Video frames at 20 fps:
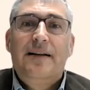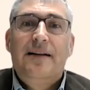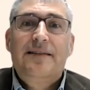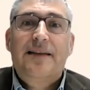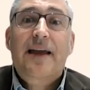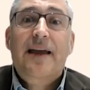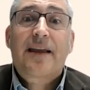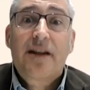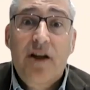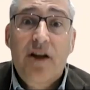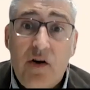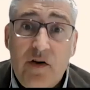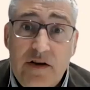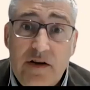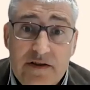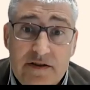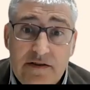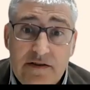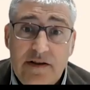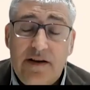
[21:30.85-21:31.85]

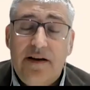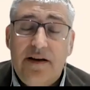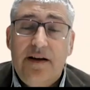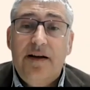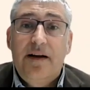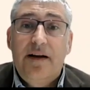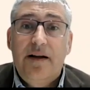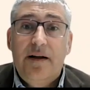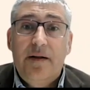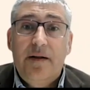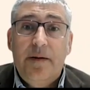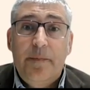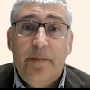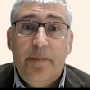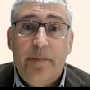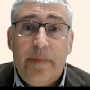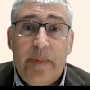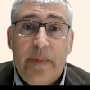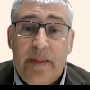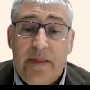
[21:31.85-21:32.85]
diagnose
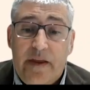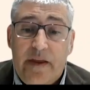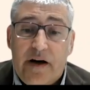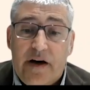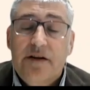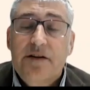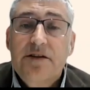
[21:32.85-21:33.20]
their